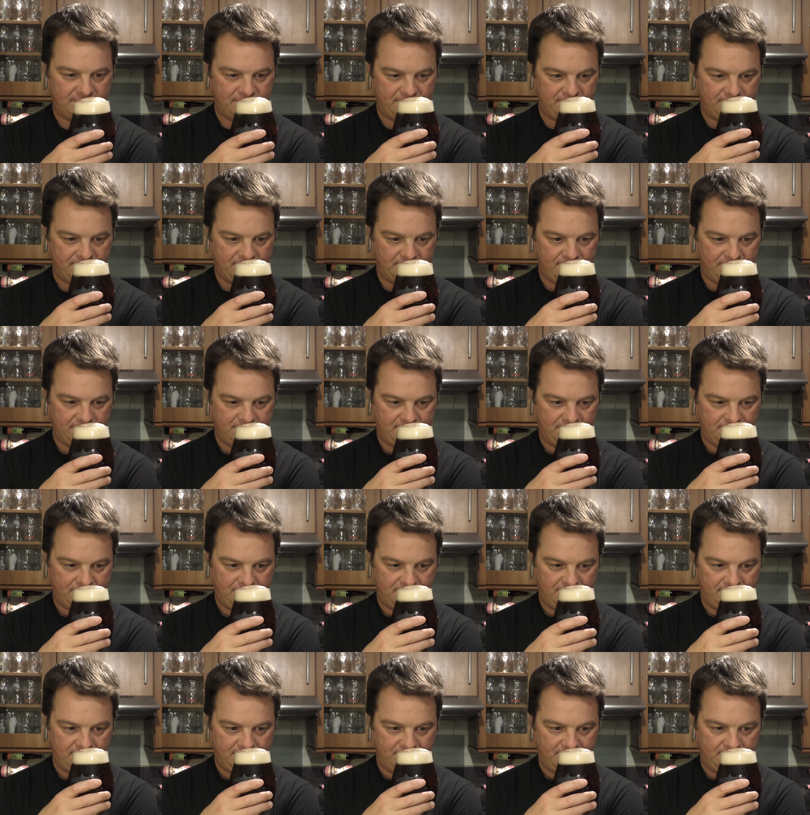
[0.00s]

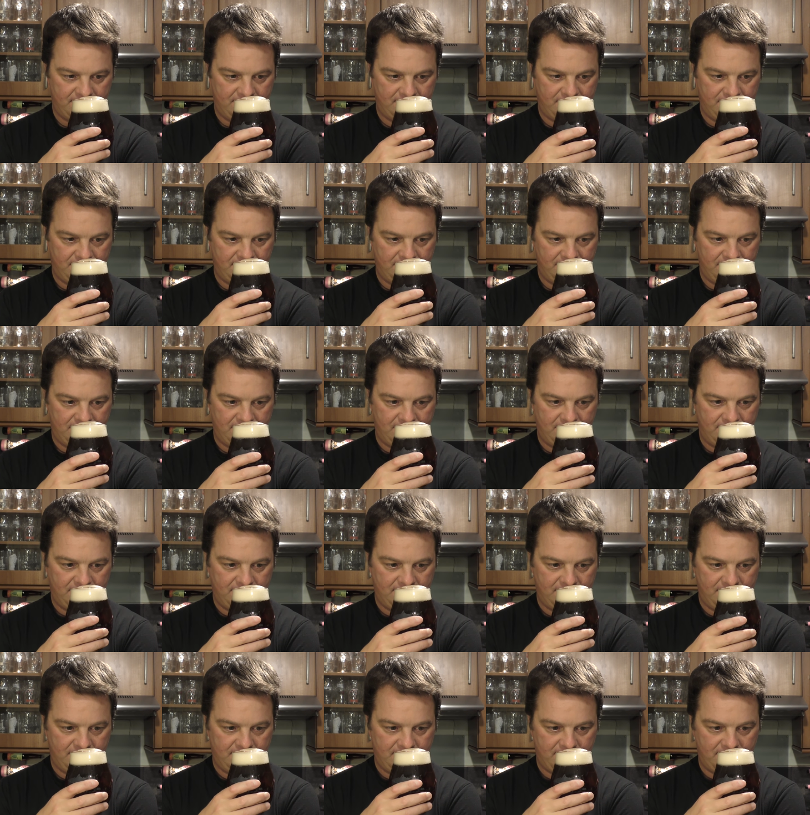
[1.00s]

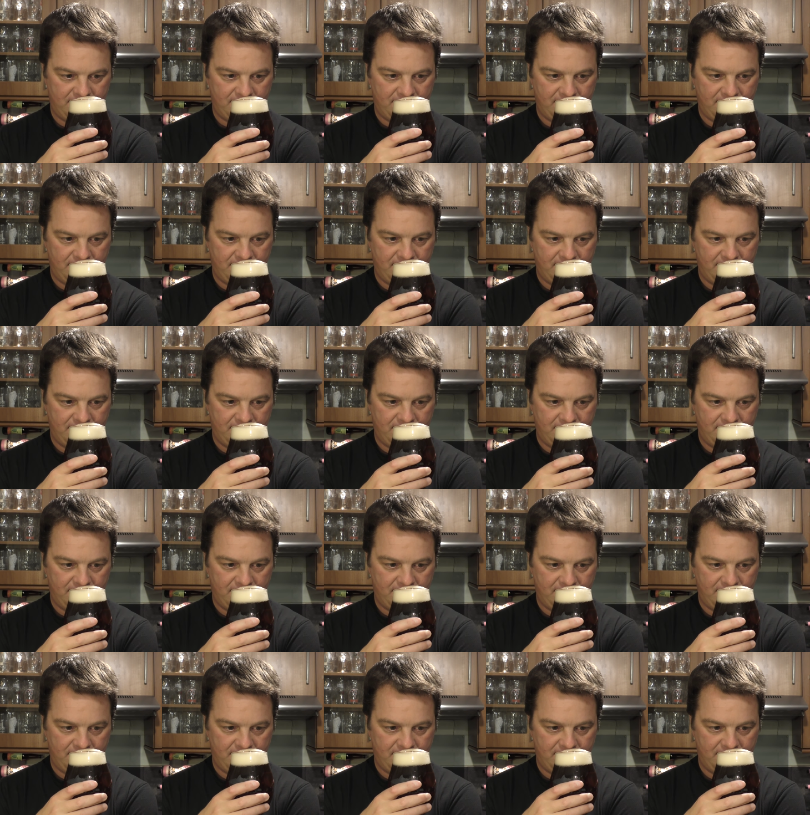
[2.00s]
Nothing is said.